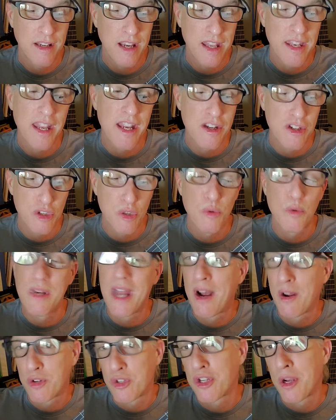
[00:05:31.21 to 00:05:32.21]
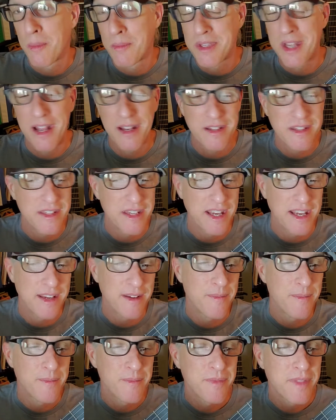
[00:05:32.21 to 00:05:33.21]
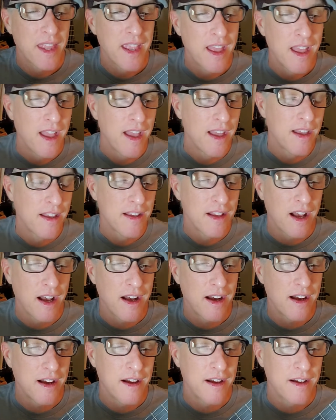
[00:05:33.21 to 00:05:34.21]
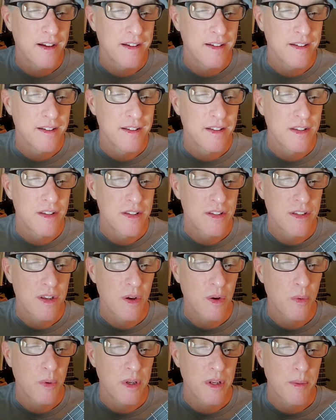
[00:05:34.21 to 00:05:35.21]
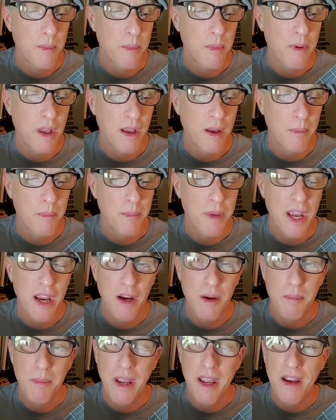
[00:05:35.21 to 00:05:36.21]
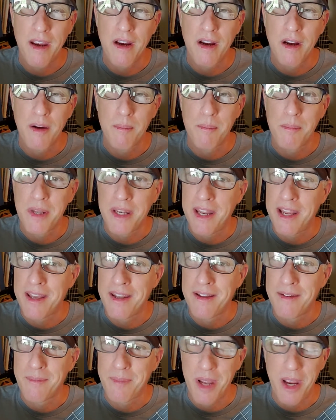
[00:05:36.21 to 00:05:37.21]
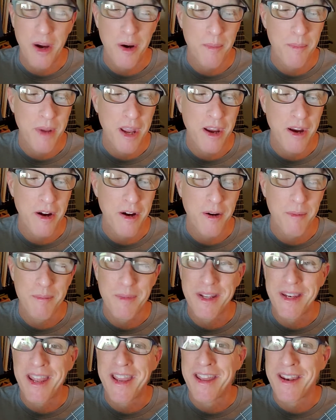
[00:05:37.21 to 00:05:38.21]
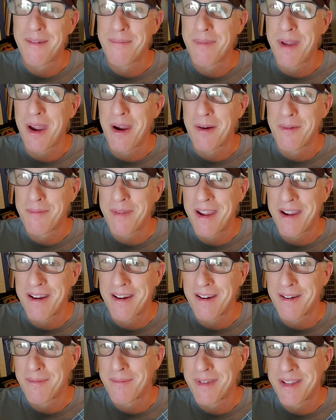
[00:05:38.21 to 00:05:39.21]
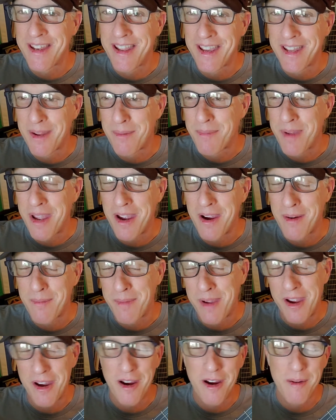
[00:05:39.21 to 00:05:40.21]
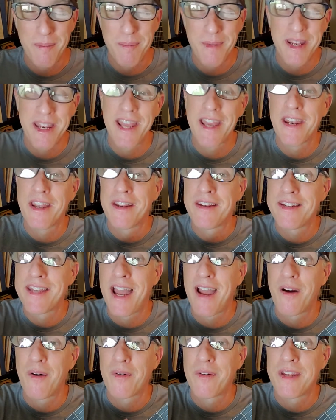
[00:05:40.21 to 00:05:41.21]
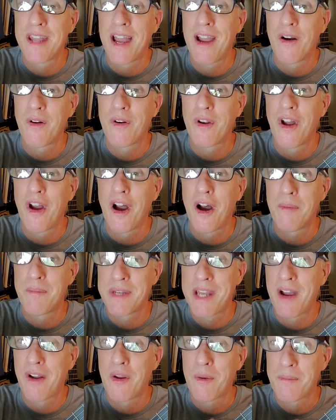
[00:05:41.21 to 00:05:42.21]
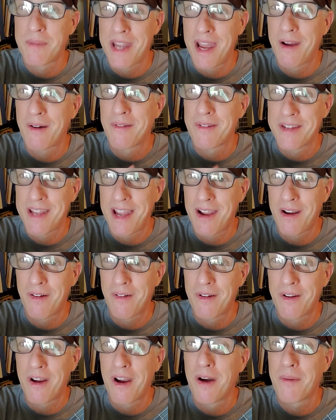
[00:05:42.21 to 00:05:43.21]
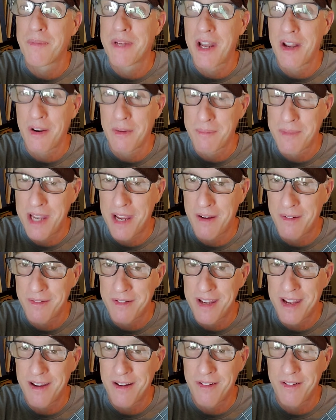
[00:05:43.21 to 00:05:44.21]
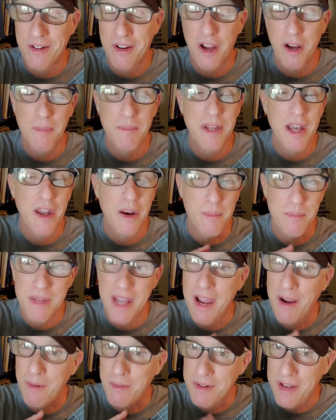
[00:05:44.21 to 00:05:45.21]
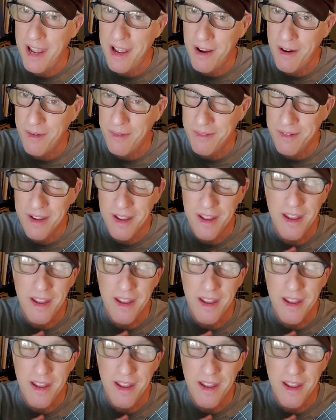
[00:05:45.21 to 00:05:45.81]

And then two down strums on C. Uh, so a uh, pear, pear, banana, pear, pear, banana, pear, pear, banana, pear, pear, banana, down, down, up, down, up, down, down, up, down, up, down, down, up, down, up, down, down,